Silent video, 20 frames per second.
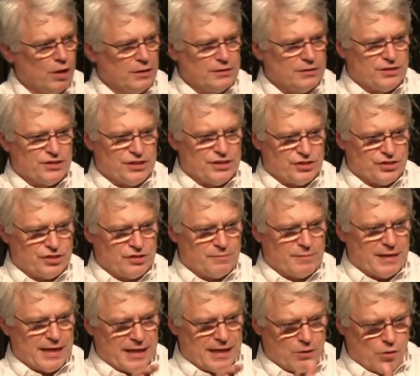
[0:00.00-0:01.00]
one
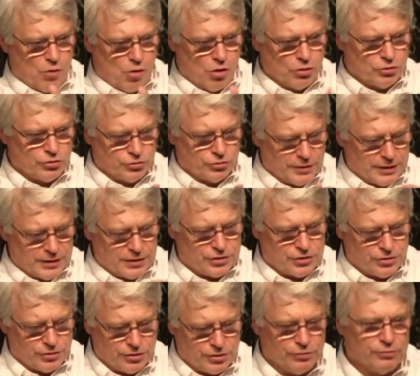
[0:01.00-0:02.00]
system and alter it
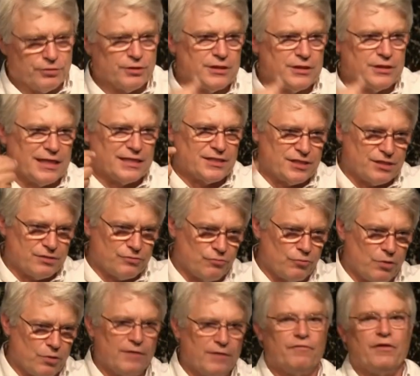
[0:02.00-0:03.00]
so that you can test it
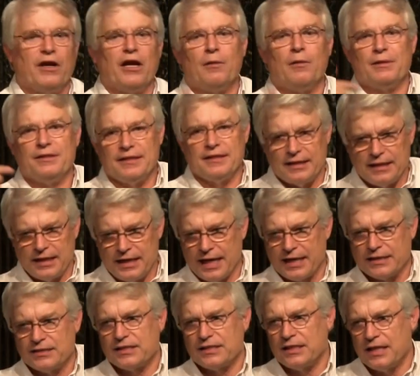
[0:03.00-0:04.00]
in one environment and then the
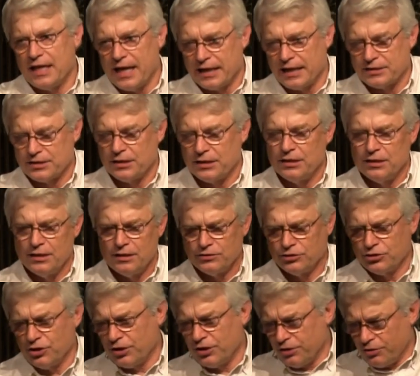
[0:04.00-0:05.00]
next and the next,
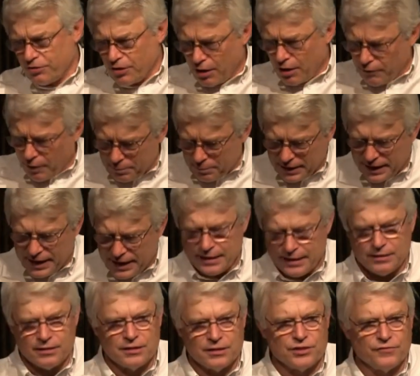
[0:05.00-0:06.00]
so that you're not
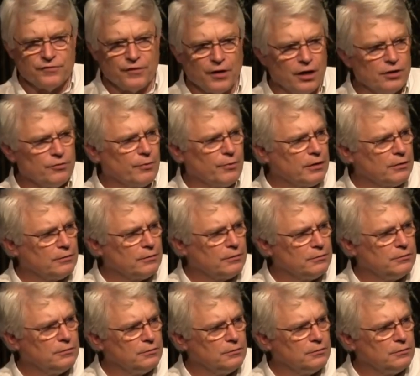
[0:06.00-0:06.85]
replicating tons of hardware.